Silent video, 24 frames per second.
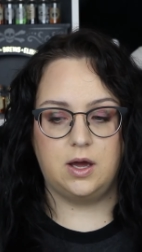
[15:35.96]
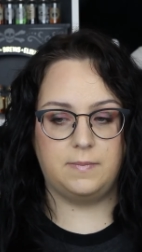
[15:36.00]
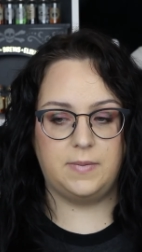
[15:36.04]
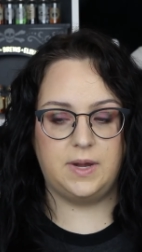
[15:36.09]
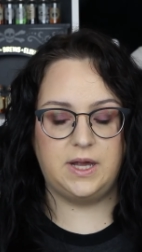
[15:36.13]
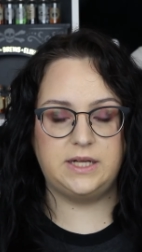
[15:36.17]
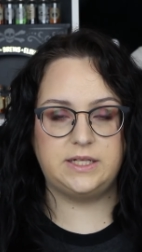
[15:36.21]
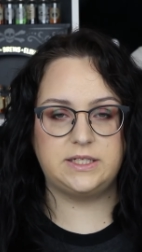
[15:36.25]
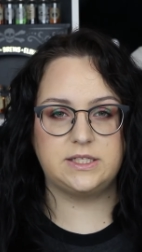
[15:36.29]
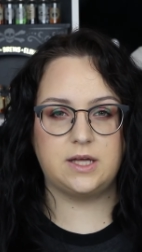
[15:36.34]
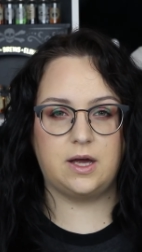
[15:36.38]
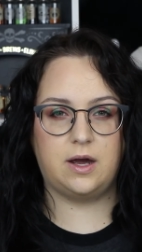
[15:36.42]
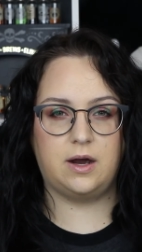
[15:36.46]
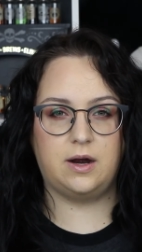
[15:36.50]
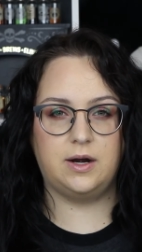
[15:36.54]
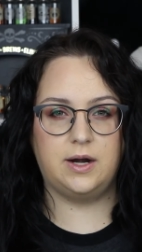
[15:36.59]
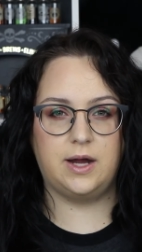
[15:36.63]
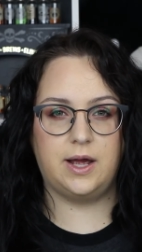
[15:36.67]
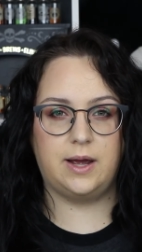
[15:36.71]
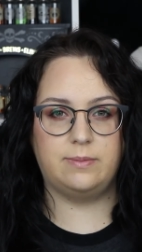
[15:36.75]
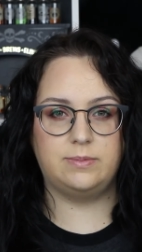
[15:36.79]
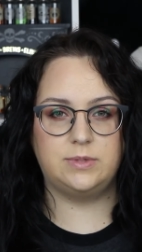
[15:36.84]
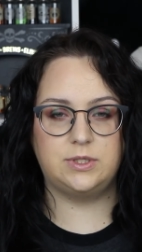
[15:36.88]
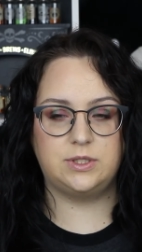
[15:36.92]
It's a hard
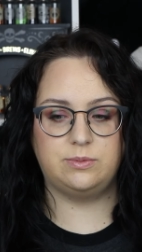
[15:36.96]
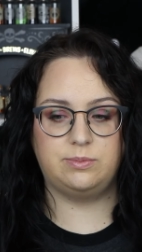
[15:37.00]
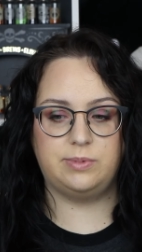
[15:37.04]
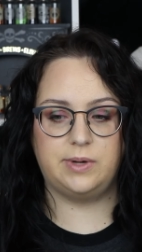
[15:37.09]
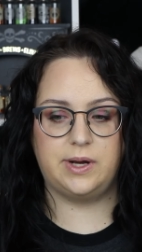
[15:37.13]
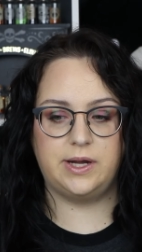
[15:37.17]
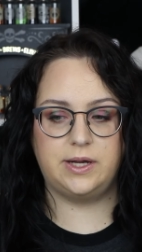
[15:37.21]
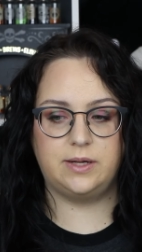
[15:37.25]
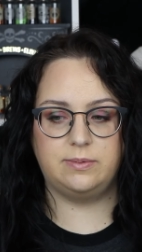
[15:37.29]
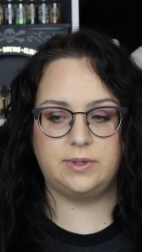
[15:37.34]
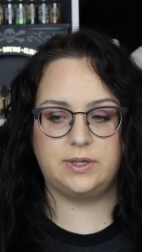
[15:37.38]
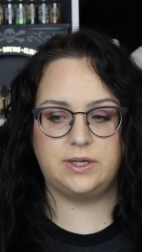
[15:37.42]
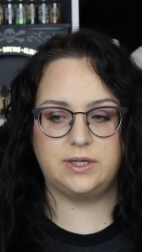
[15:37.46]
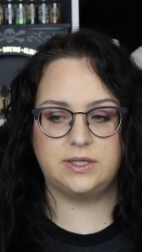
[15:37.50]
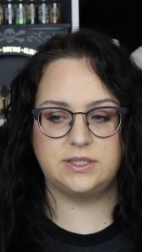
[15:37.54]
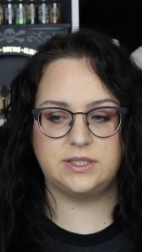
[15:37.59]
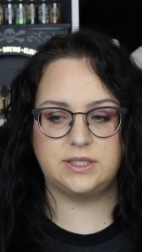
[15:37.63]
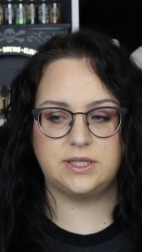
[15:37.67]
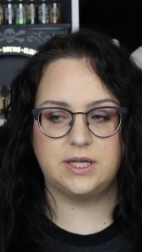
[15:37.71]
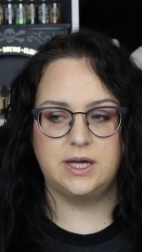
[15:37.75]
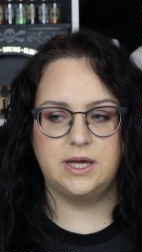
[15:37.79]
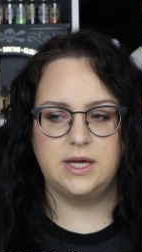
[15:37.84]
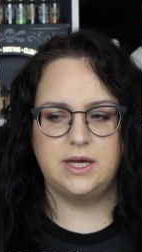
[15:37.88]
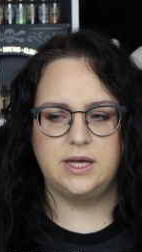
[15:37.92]
habit to break,
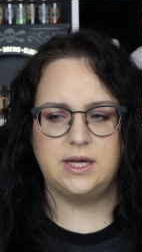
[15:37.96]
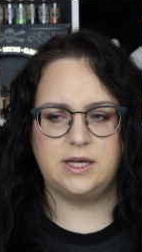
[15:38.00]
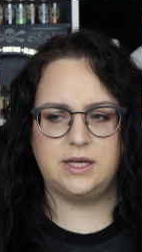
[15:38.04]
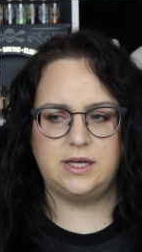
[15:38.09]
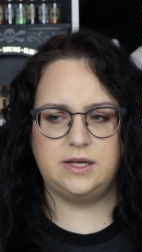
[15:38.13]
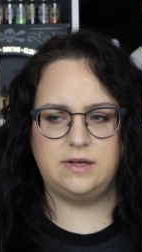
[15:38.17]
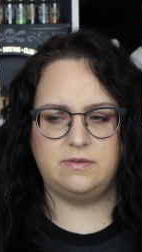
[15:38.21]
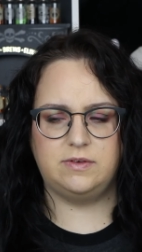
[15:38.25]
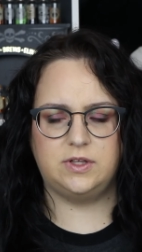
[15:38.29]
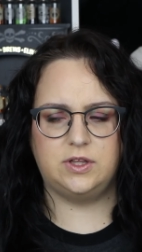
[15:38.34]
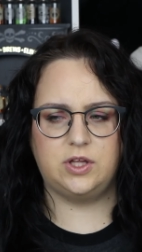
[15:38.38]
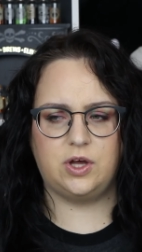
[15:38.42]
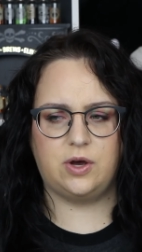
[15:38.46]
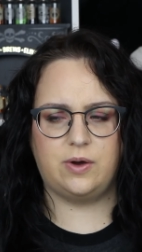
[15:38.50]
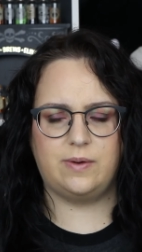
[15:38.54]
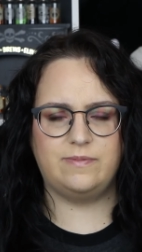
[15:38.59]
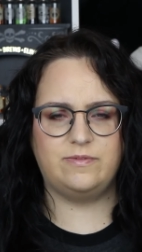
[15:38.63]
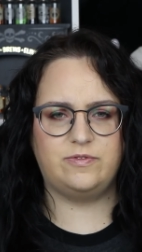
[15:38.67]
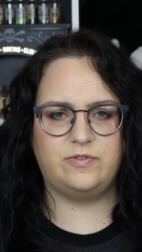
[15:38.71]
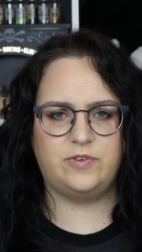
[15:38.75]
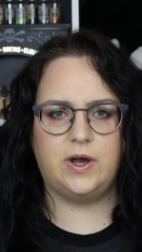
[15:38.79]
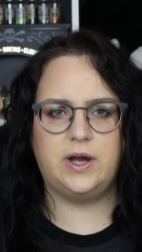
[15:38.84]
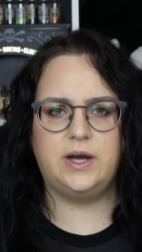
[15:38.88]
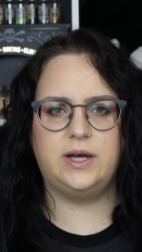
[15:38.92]
because even though
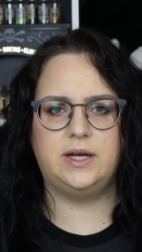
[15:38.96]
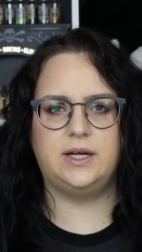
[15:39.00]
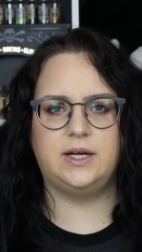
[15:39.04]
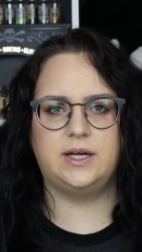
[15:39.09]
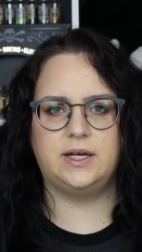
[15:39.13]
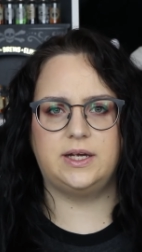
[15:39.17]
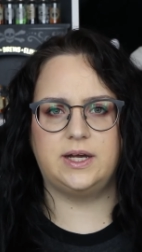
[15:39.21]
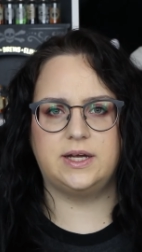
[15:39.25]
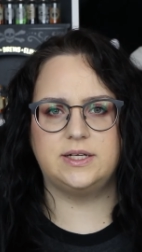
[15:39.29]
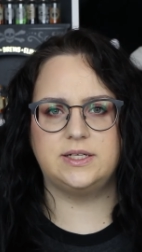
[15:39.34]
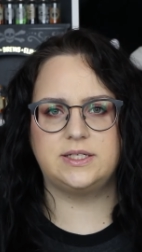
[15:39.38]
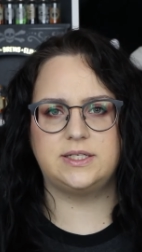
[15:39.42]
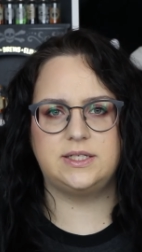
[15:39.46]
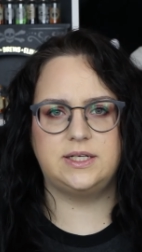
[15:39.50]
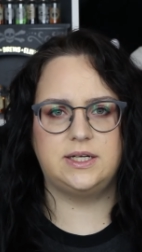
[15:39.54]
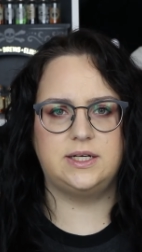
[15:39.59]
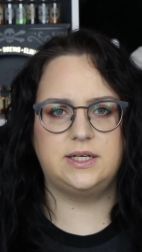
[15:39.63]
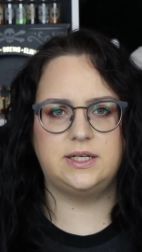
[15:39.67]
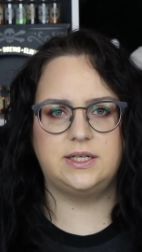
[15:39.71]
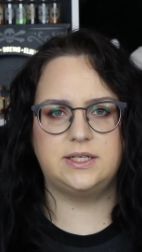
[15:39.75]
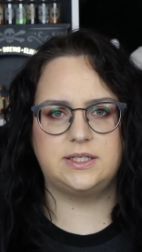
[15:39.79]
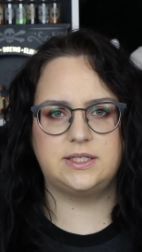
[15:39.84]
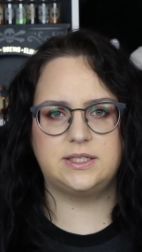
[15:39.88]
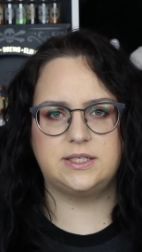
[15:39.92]
I'm fighting against
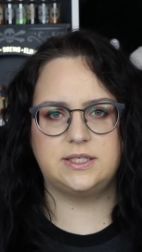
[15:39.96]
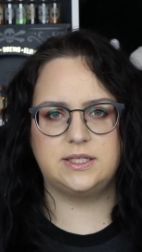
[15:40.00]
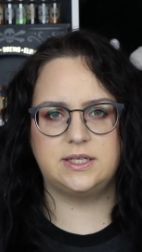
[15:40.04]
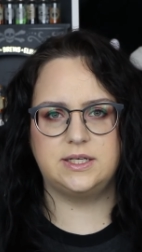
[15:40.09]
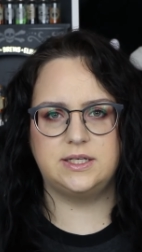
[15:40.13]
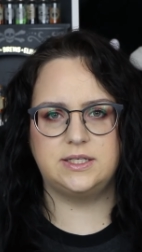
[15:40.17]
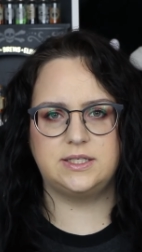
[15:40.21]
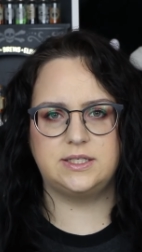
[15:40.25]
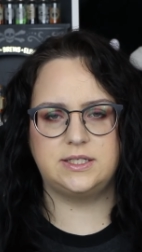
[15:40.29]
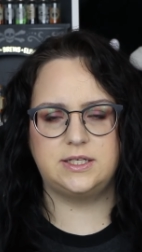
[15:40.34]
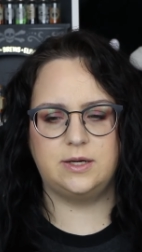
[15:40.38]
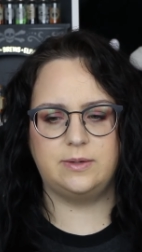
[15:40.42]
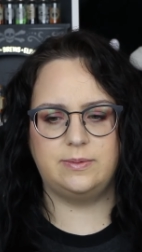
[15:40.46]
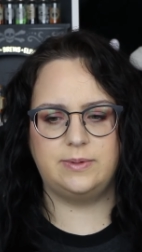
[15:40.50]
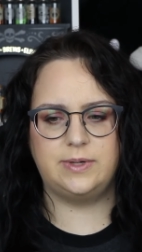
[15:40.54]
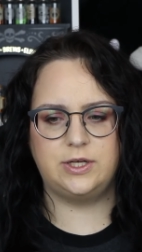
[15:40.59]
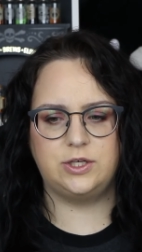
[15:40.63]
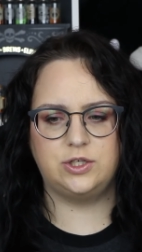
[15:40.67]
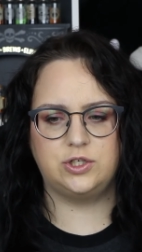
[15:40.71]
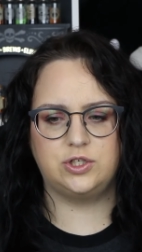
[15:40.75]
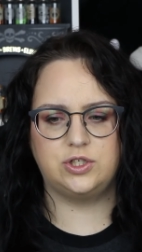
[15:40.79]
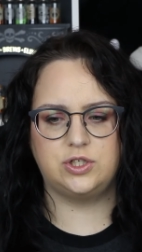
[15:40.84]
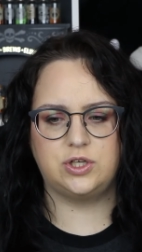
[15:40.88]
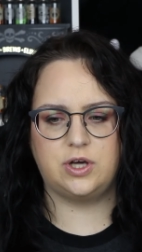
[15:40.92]
it, it's still
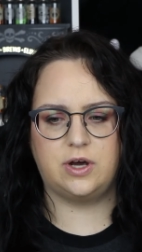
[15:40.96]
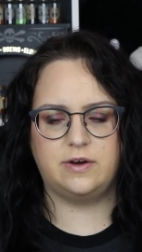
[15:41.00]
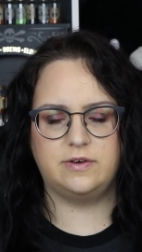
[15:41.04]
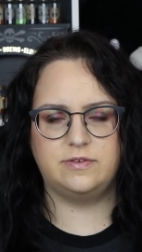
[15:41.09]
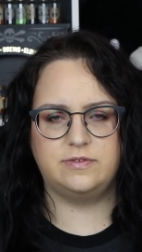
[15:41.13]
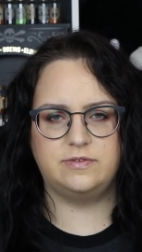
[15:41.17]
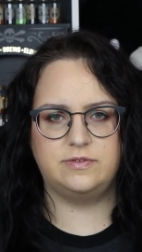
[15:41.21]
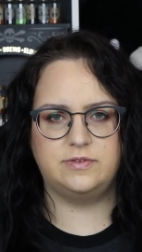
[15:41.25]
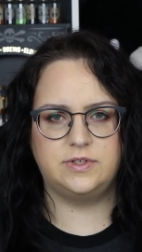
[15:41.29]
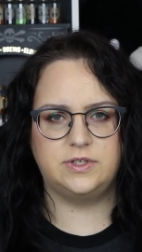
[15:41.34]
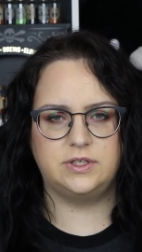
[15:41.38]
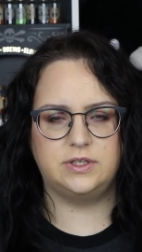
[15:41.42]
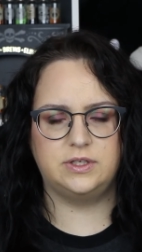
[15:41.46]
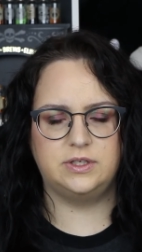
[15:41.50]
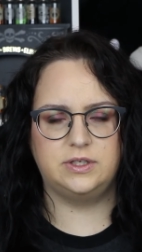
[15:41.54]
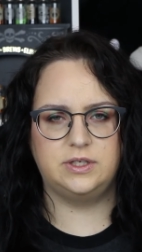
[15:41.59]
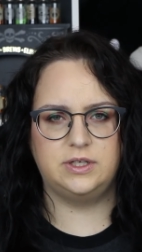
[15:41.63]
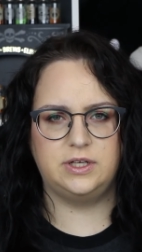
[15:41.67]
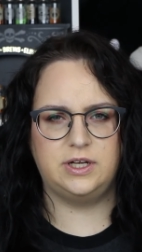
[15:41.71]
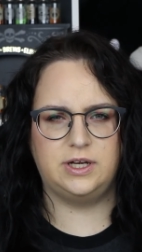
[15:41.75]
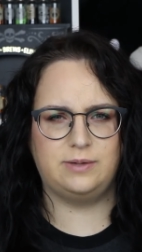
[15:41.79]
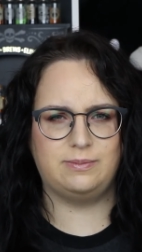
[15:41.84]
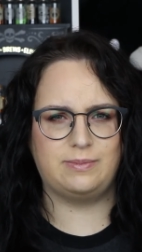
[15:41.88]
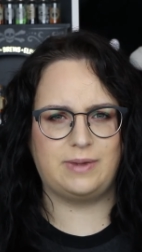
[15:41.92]
being shoved
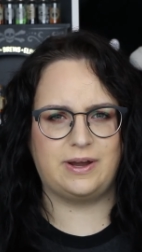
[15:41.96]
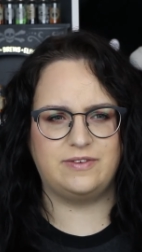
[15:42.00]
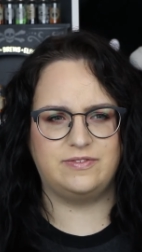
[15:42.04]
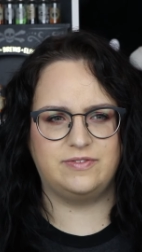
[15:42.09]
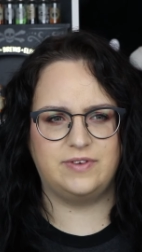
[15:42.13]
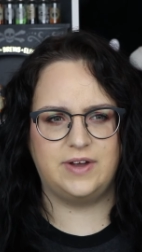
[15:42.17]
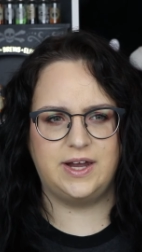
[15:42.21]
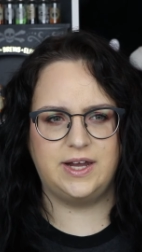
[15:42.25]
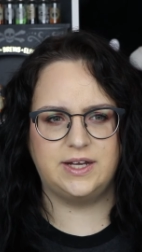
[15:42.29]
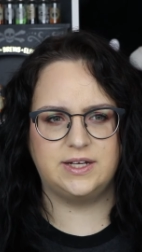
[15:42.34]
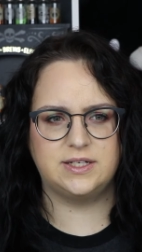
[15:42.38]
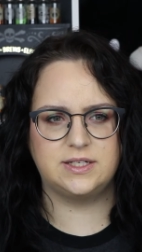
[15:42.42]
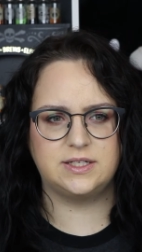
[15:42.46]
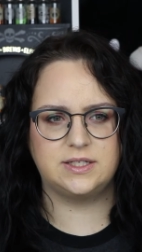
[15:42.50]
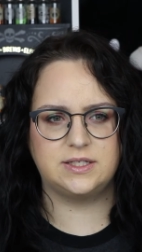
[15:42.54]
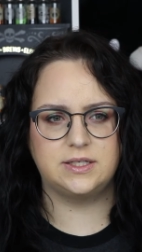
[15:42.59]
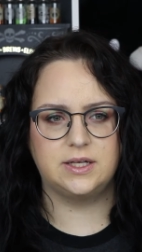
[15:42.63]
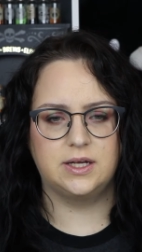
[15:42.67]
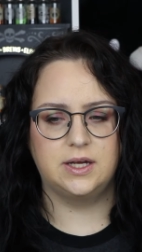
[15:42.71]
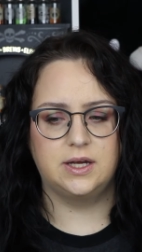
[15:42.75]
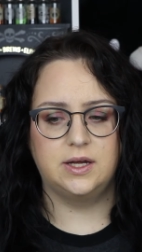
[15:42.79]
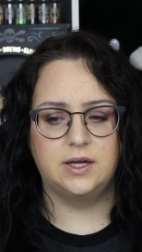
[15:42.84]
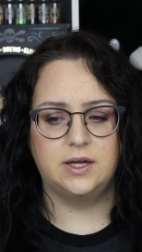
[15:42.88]
in my face